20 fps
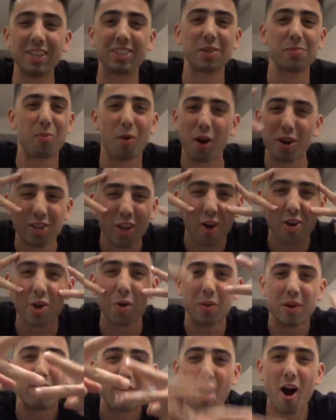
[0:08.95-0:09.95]
It's your boy
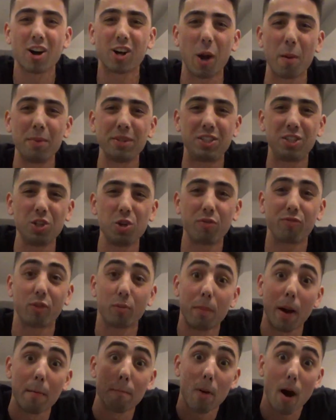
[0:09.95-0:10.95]
Yo-Yo Ivan coming to you
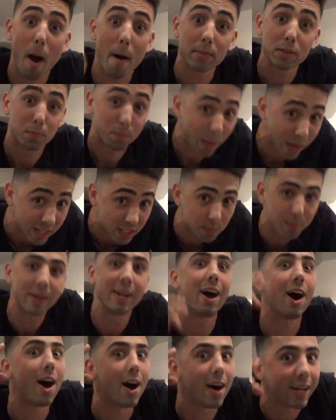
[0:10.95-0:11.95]
from my mom's
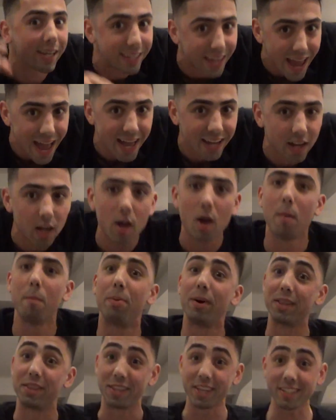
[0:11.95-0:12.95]
basement again,
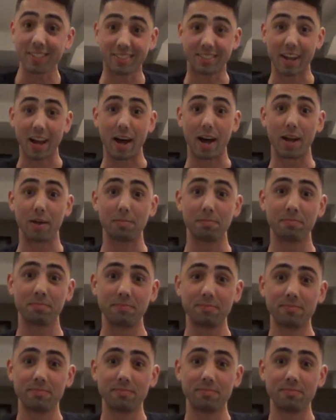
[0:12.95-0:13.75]
but this time,